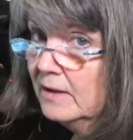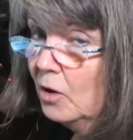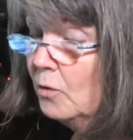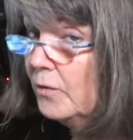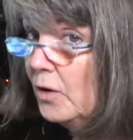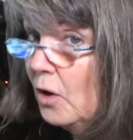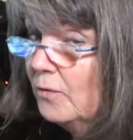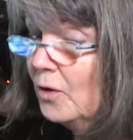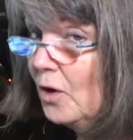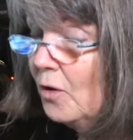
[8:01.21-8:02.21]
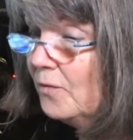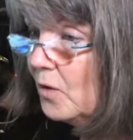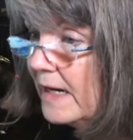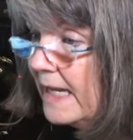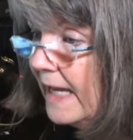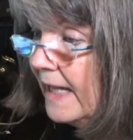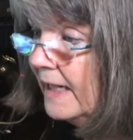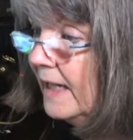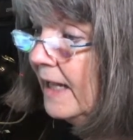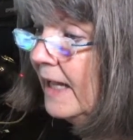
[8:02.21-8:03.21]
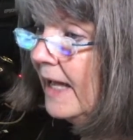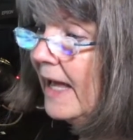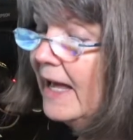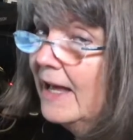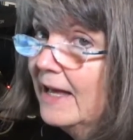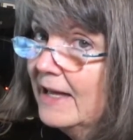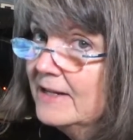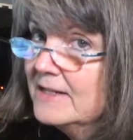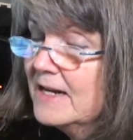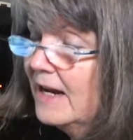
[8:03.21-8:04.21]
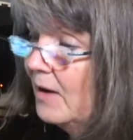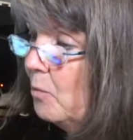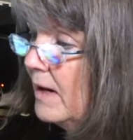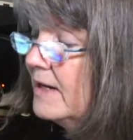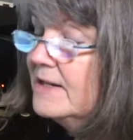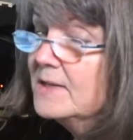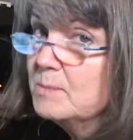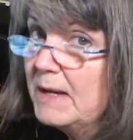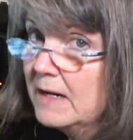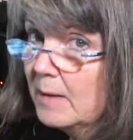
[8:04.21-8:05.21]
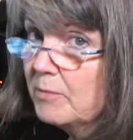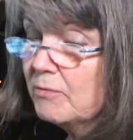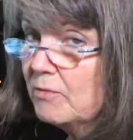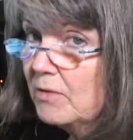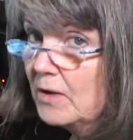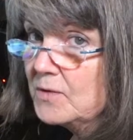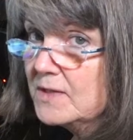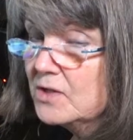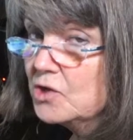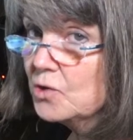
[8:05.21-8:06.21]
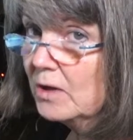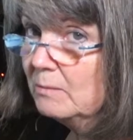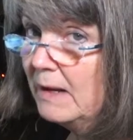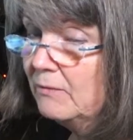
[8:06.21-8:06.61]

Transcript: over and over and over again, and I wanted to speed up through those to shorten my